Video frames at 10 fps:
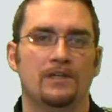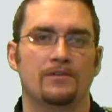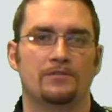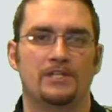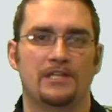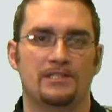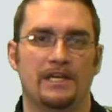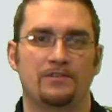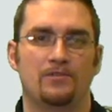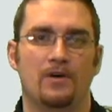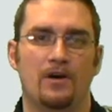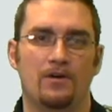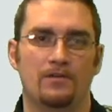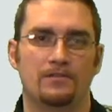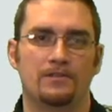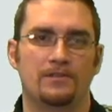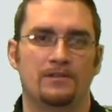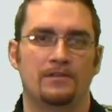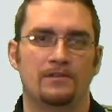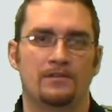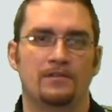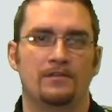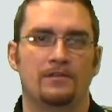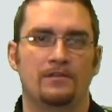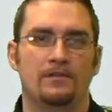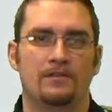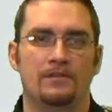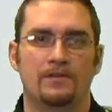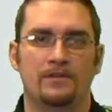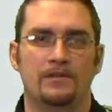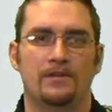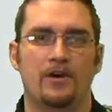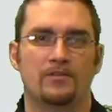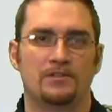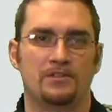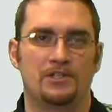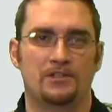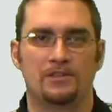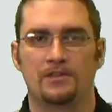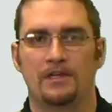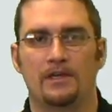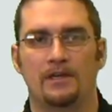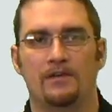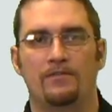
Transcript: And we'll change that to a hose. And hose is just gonna